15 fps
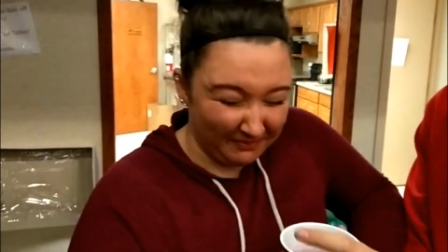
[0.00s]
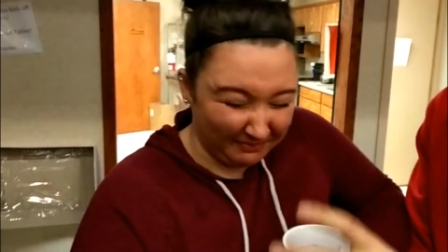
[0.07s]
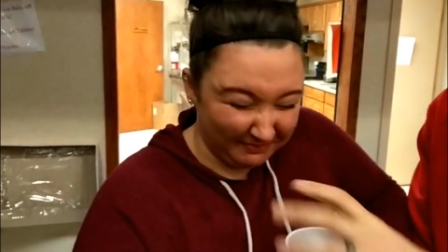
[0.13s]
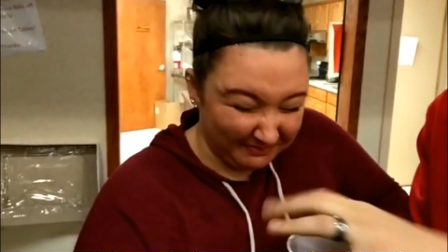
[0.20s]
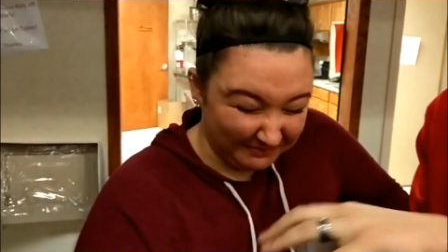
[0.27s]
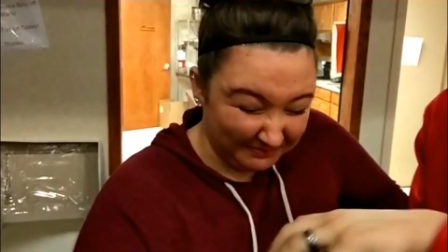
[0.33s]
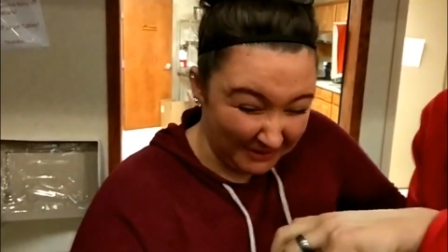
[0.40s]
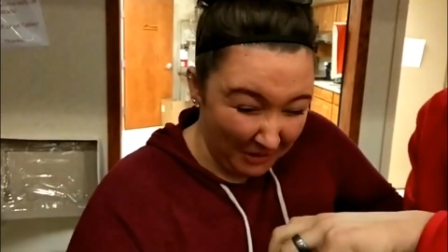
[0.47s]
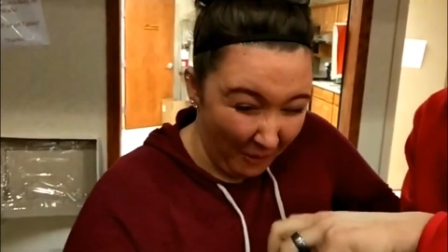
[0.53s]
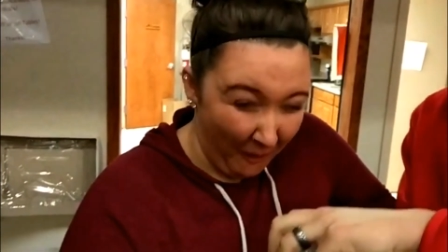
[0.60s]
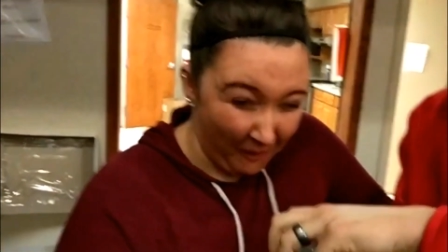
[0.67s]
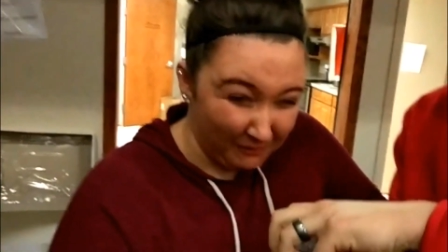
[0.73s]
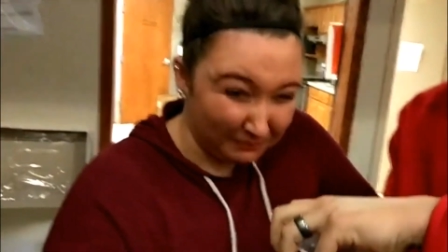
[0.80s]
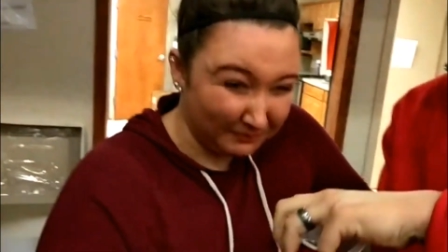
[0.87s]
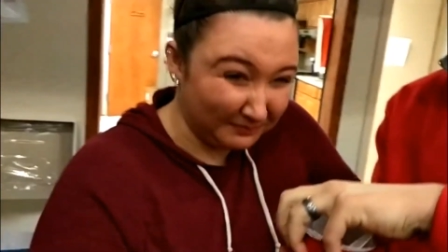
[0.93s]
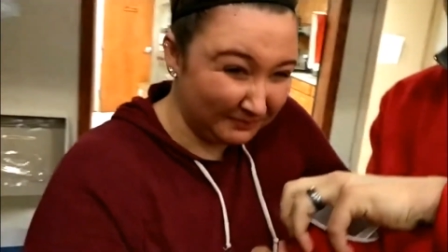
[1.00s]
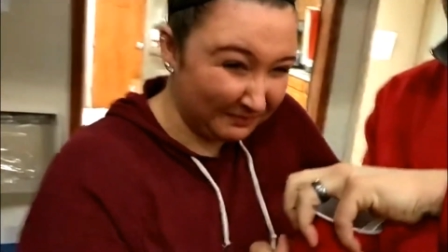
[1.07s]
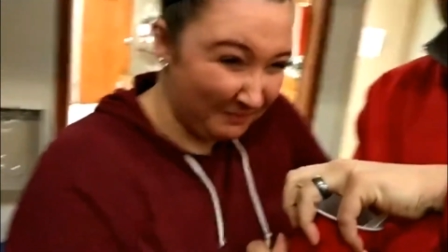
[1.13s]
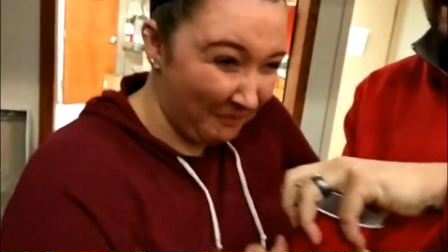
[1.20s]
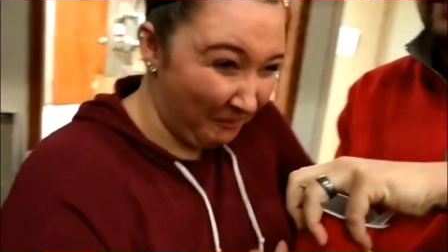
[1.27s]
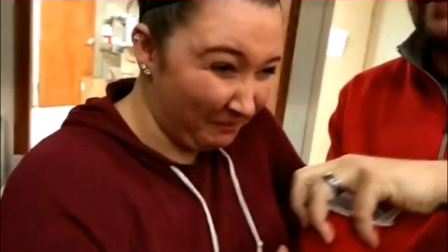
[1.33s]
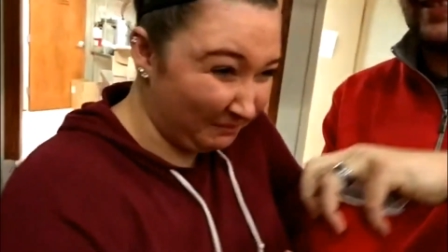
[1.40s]
Chew it up. Chew it up. No chew
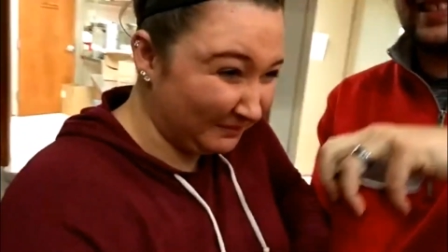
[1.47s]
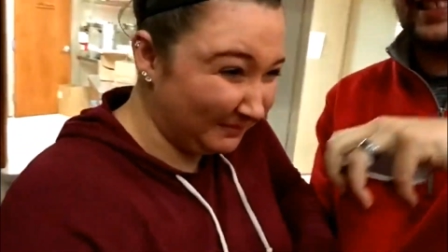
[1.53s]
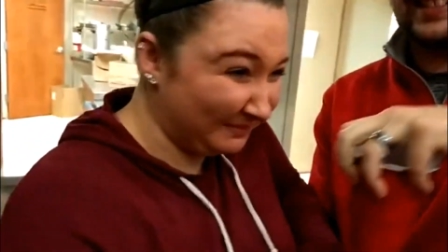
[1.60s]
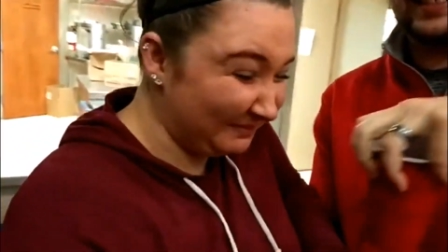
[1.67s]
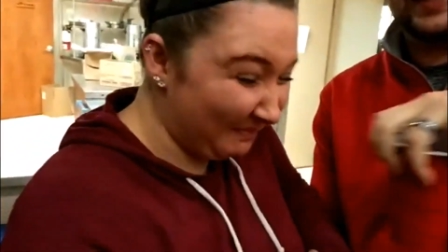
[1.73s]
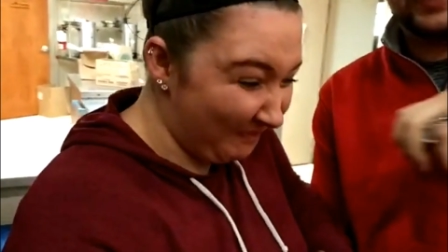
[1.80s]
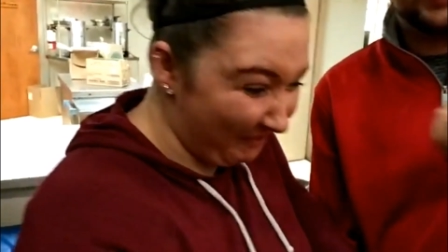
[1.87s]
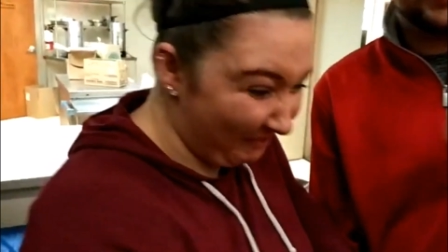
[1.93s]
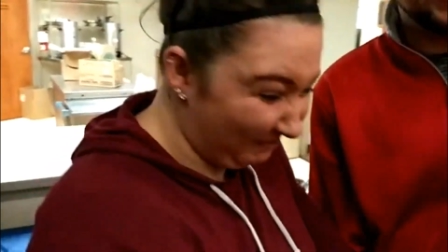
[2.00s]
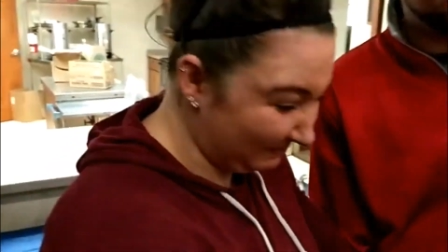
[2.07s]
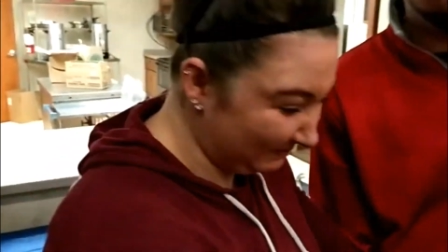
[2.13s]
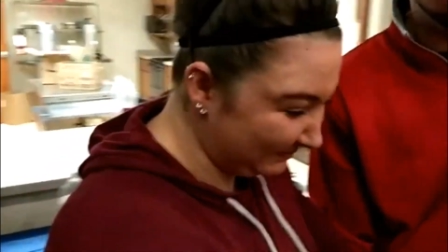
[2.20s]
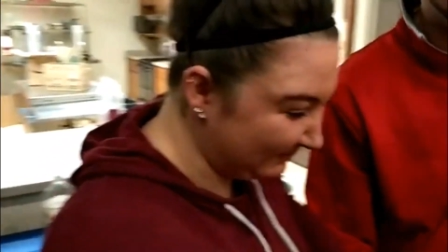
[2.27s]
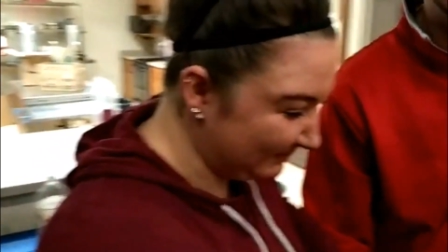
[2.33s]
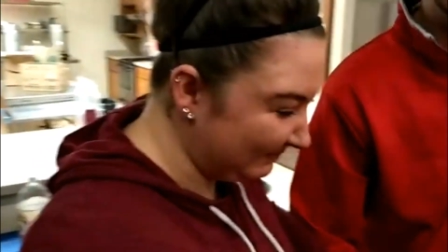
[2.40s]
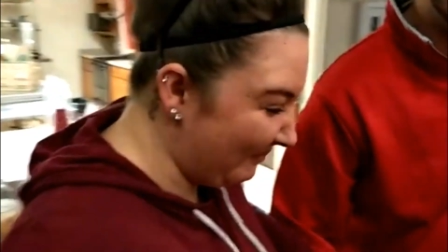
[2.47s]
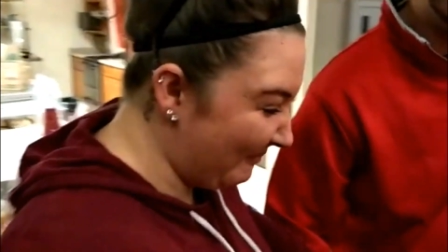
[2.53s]
drink. Up. Don't drink chew for one minute.